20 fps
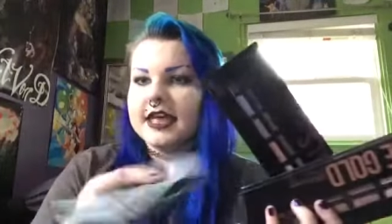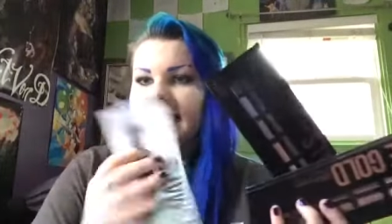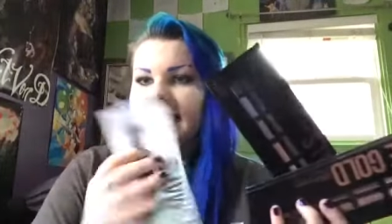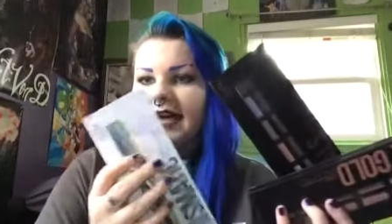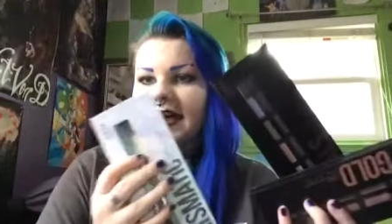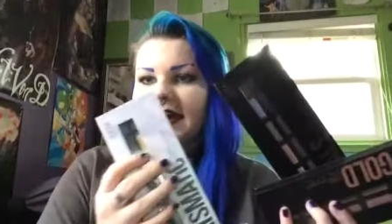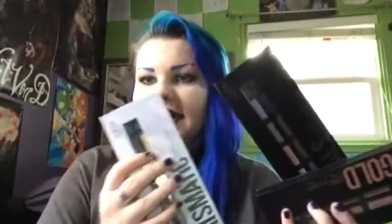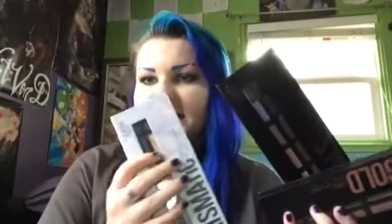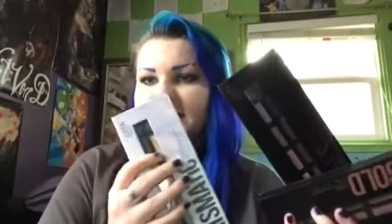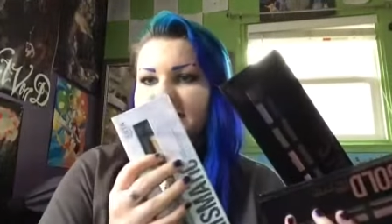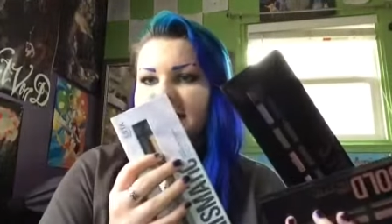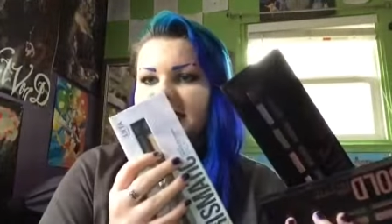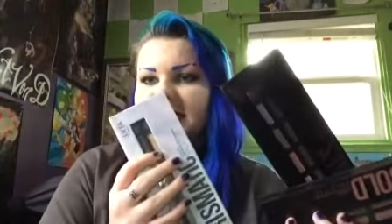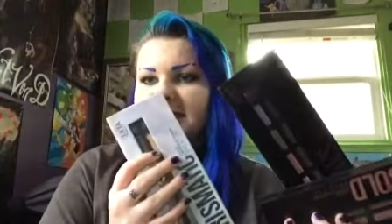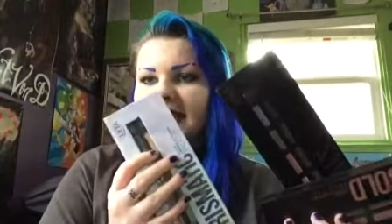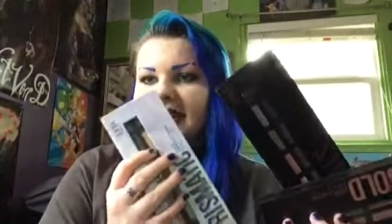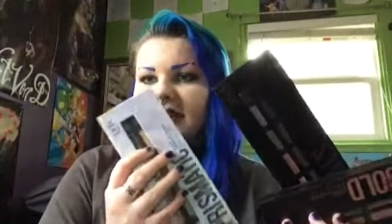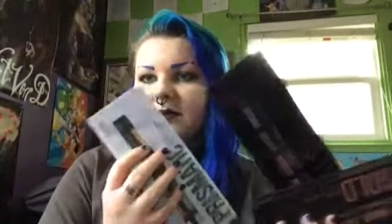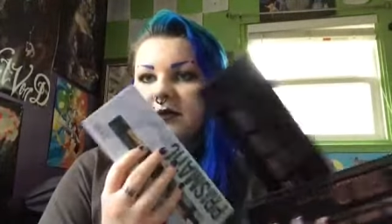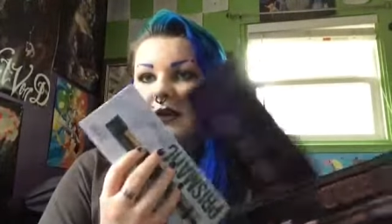and the
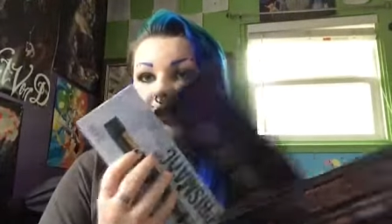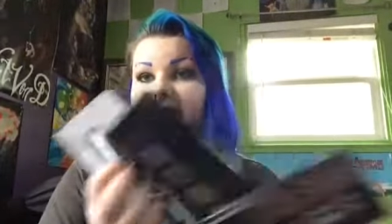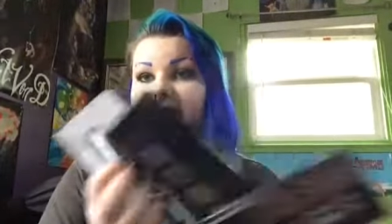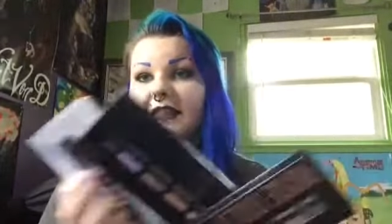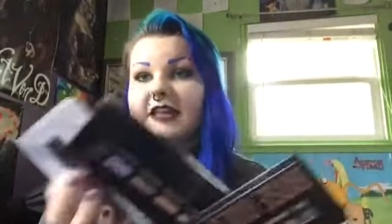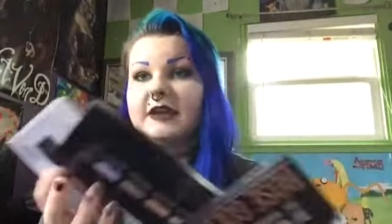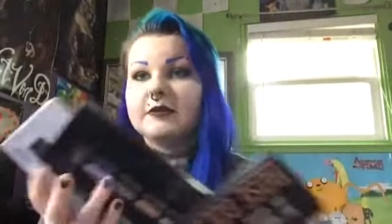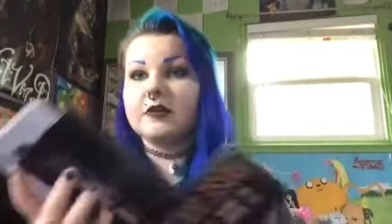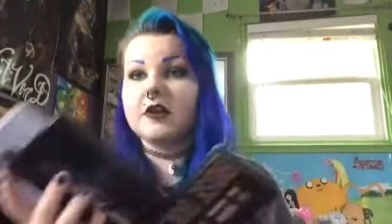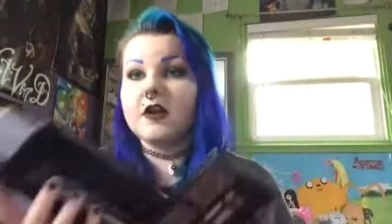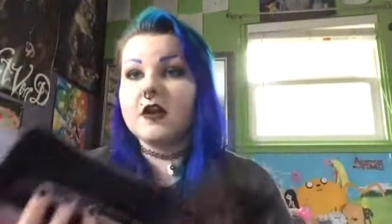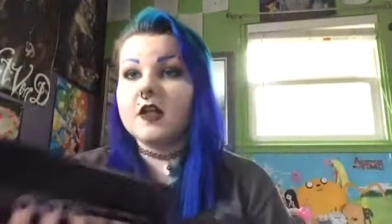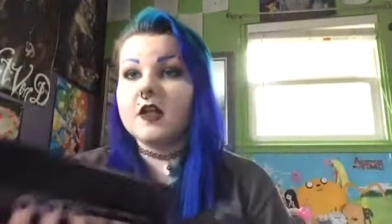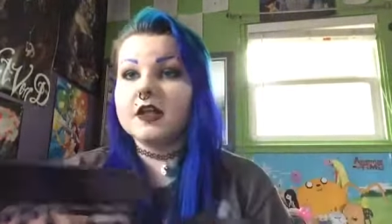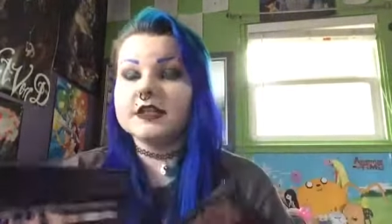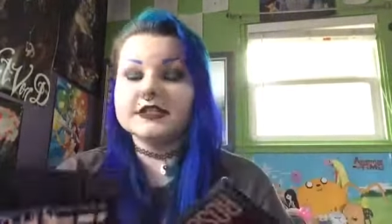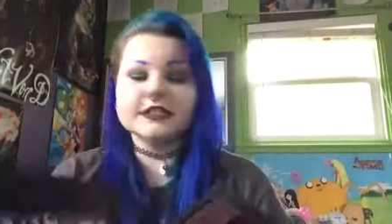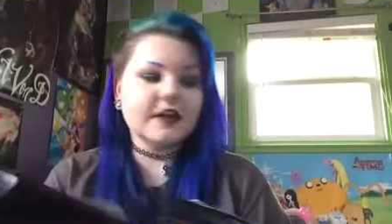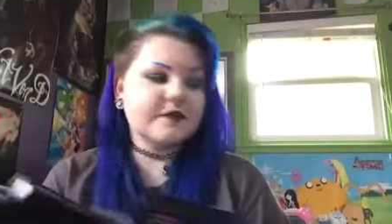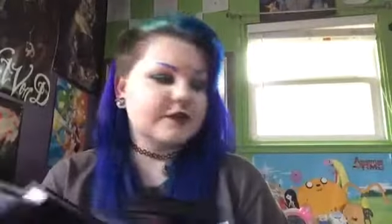prismatic one, and they were all
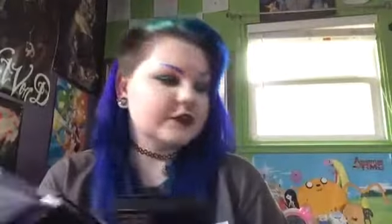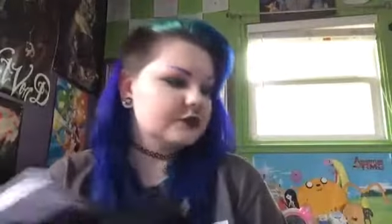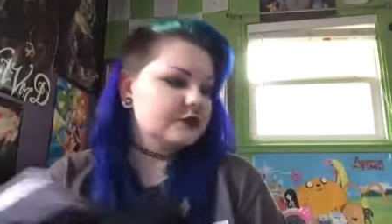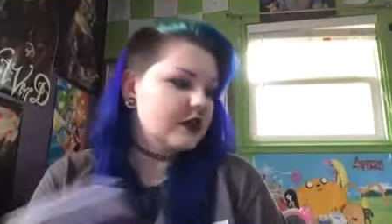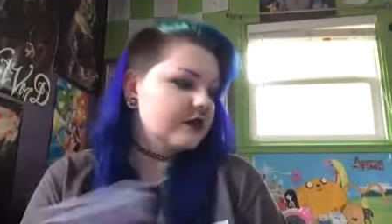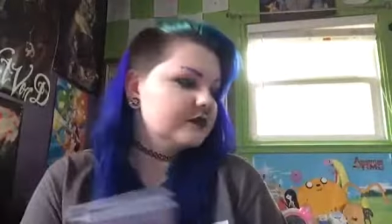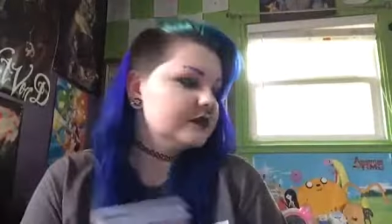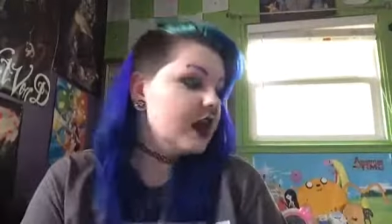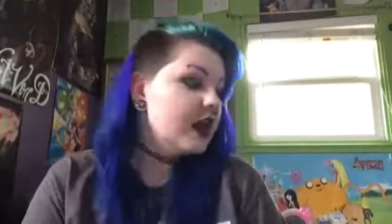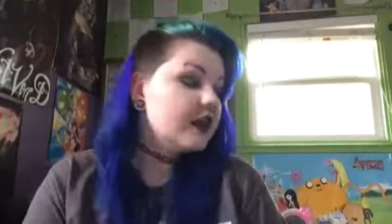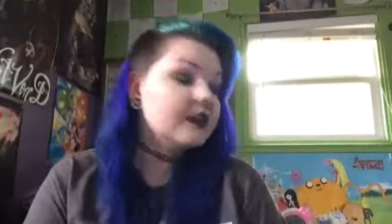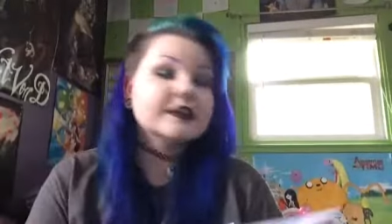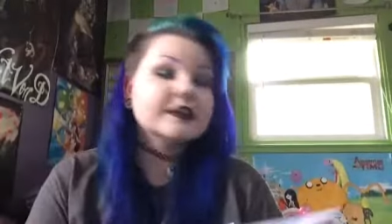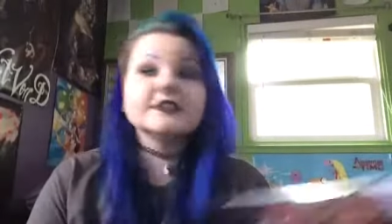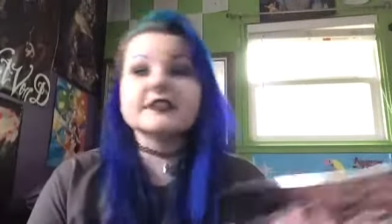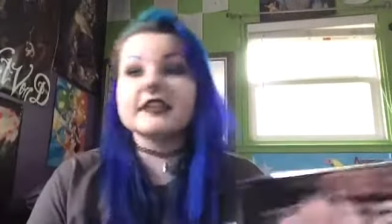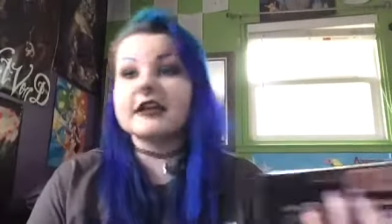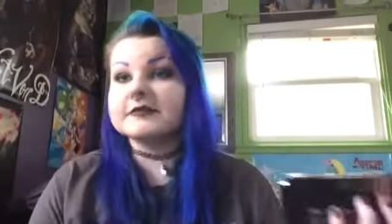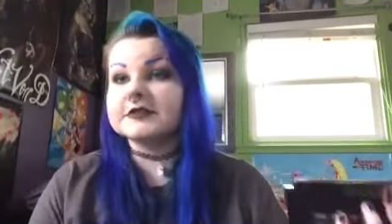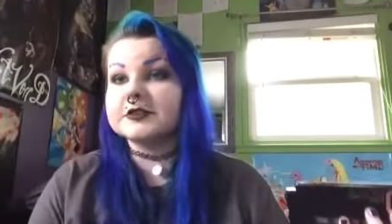on sale for $12,
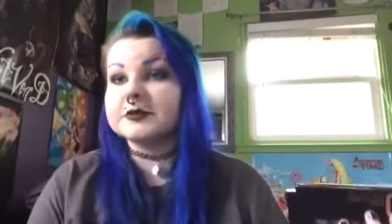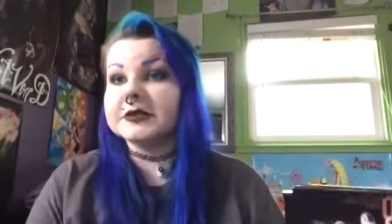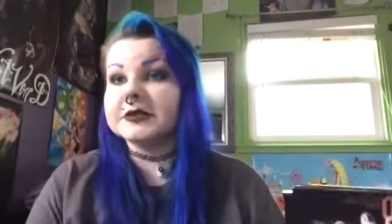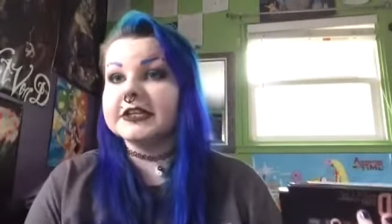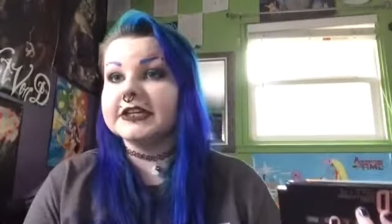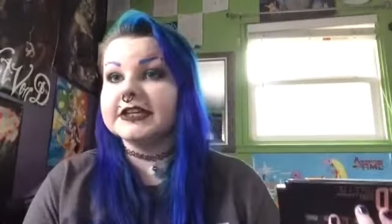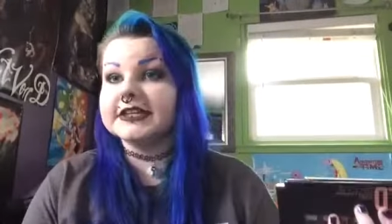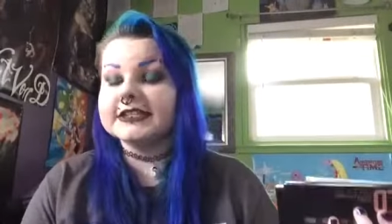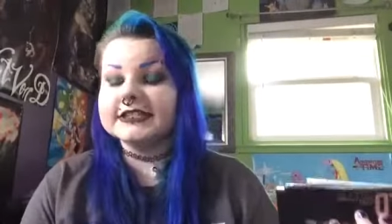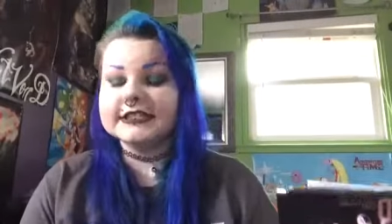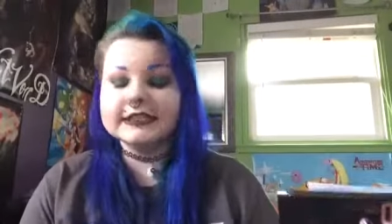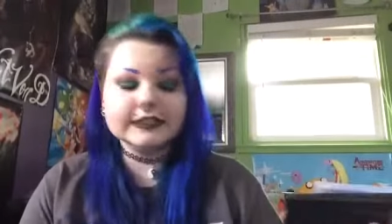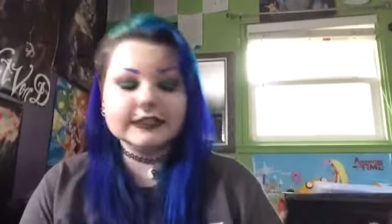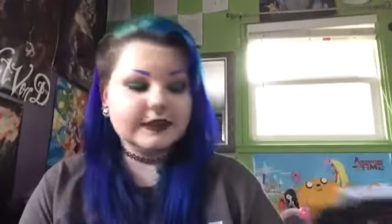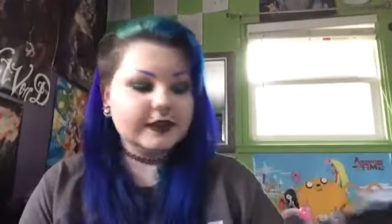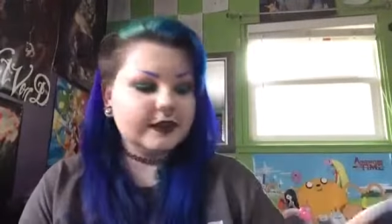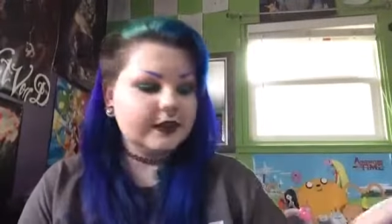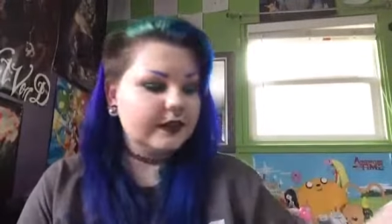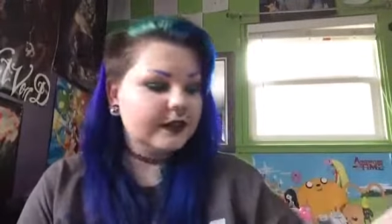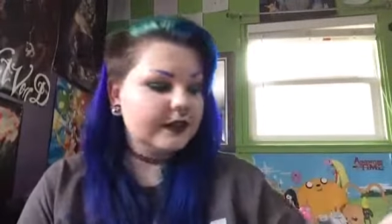so that was a really good
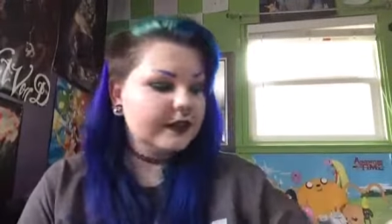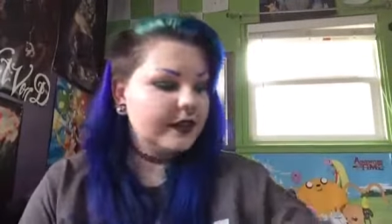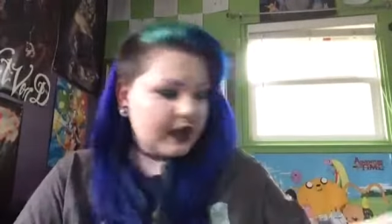deal.